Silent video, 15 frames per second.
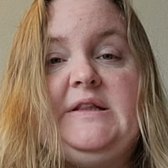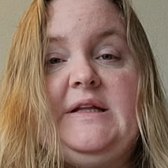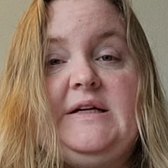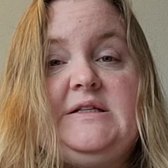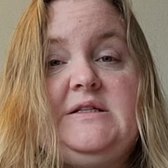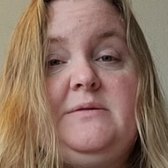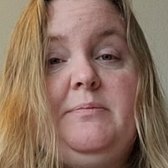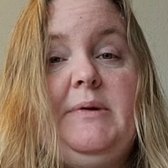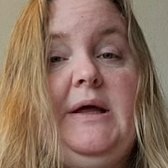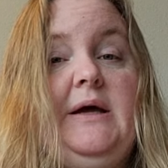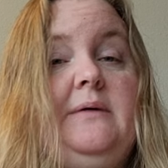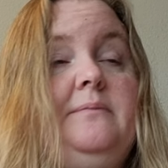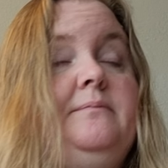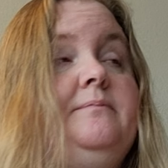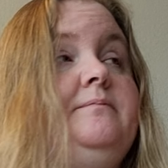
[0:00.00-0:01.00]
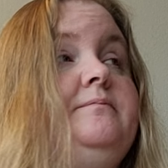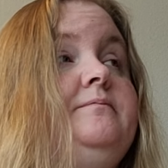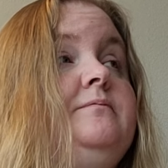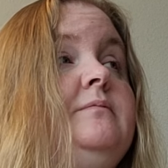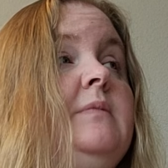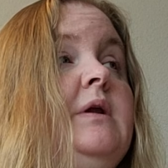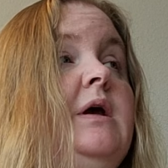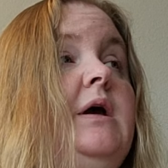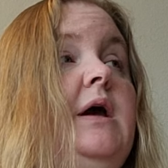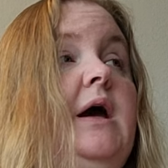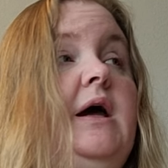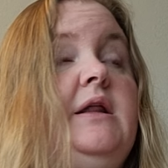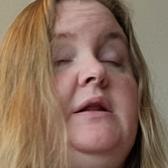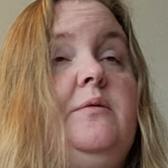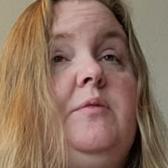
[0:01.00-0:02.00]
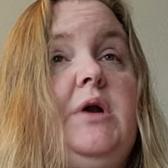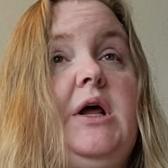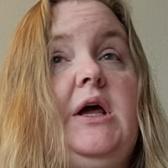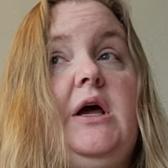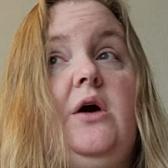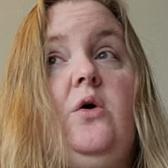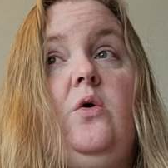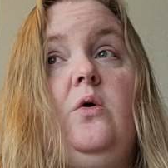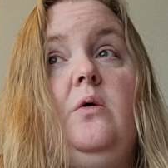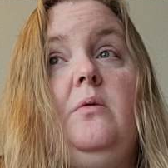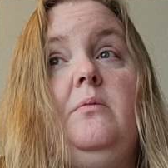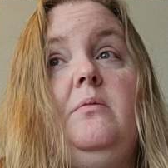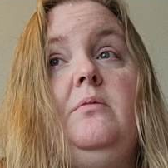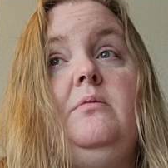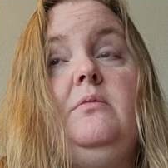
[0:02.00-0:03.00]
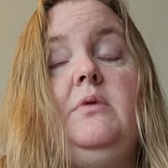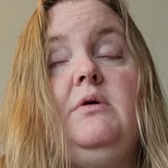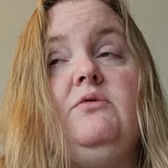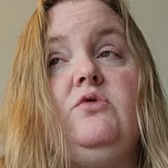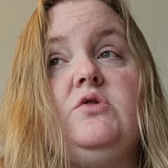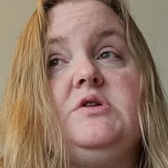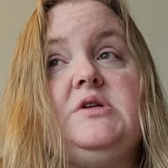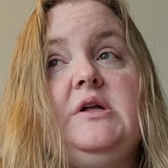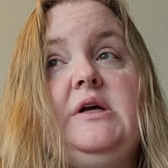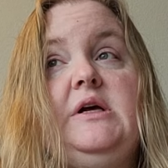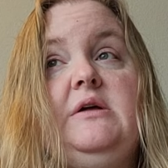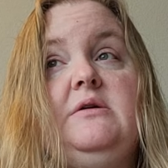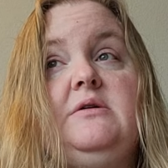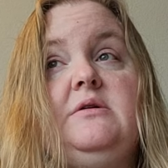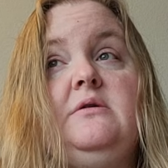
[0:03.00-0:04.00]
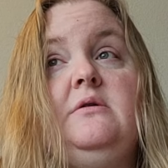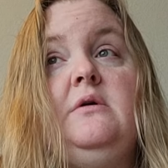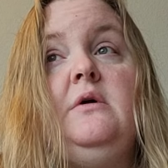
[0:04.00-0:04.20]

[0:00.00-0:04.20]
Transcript: That's the plan. And then when I get home, of course, I'll eat